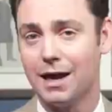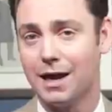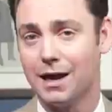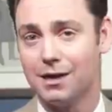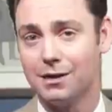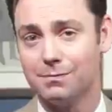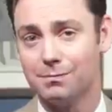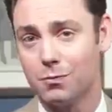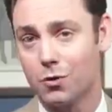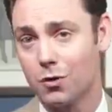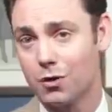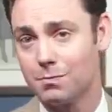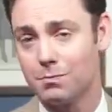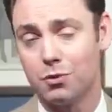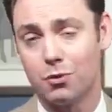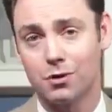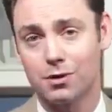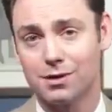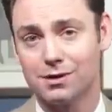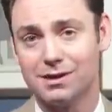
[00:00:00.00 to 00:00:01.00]
And more
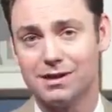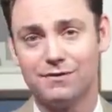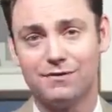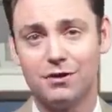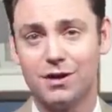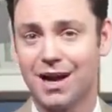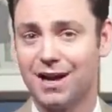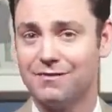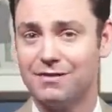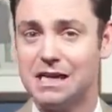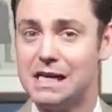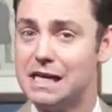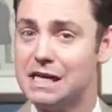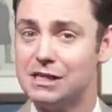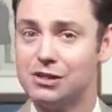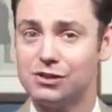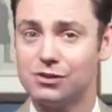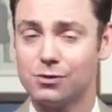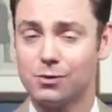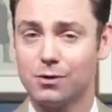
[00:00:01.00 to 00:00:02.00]
importantly, if you have
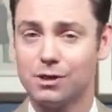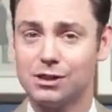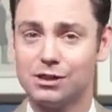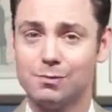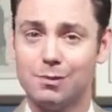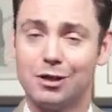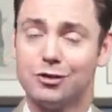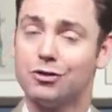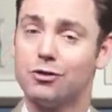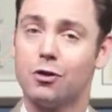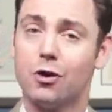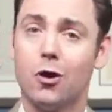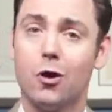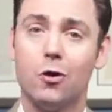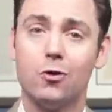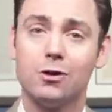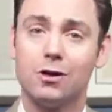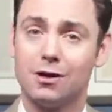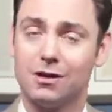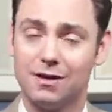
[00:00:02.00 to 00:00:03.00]
any stories about your
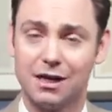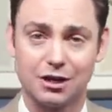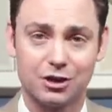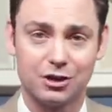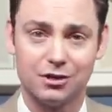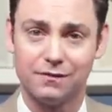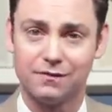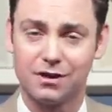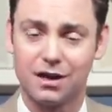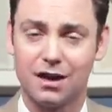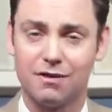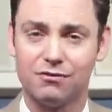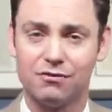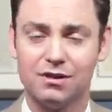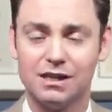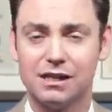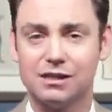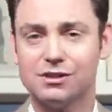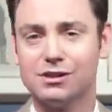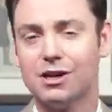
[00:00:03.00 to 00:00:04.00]
own collection of
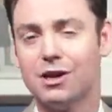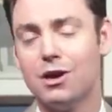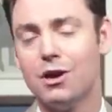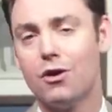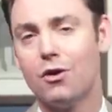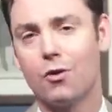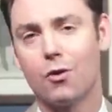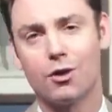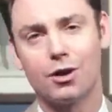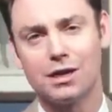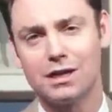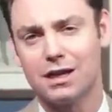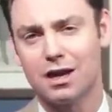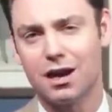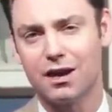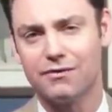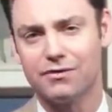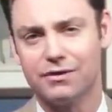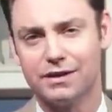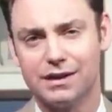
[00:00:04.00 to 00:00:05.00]
cufflinks or any
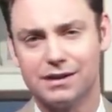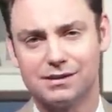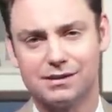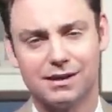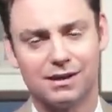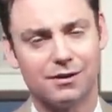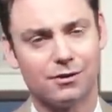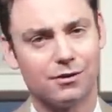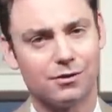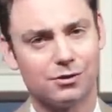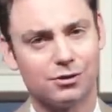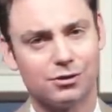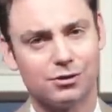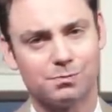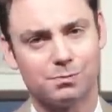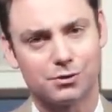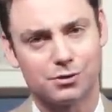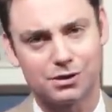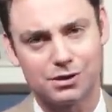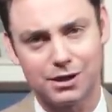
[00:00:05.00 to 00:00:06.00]
cufflinks that are
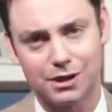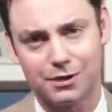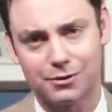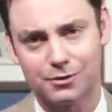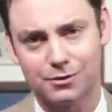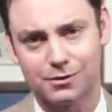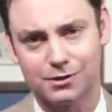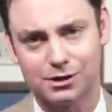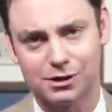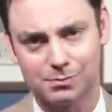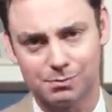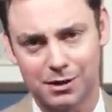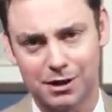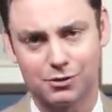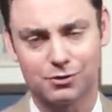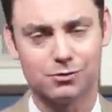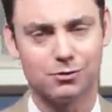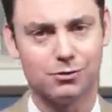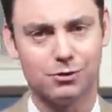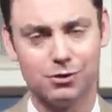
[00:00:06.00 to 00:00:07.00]
just particularly
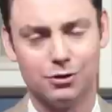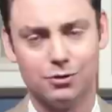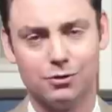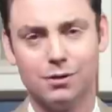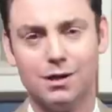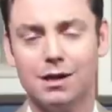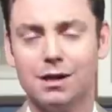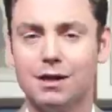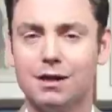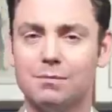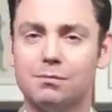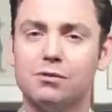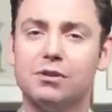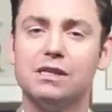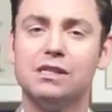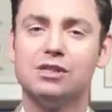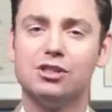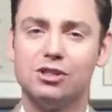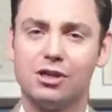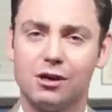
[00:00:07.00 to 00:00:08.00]
special to you,
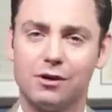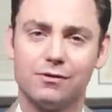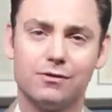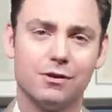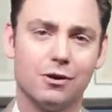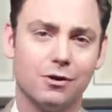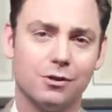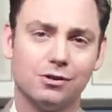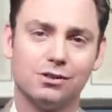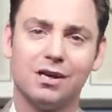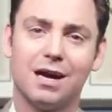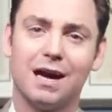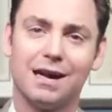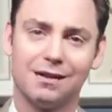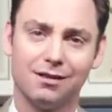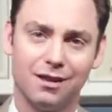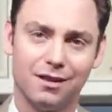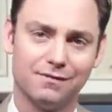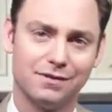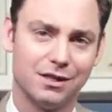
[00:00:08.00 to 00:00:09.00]
please share those.
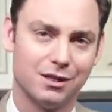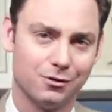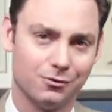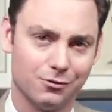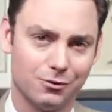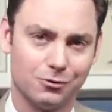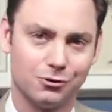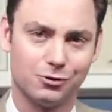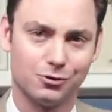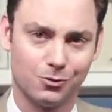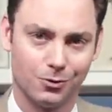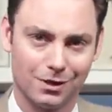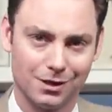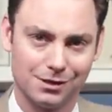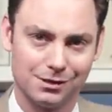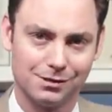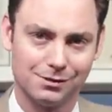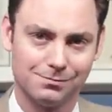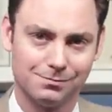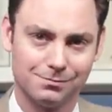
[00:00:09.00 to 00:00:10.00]
I'd love to hear those
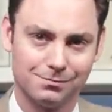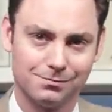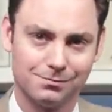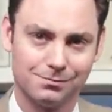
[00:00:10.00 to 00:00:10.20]
stories.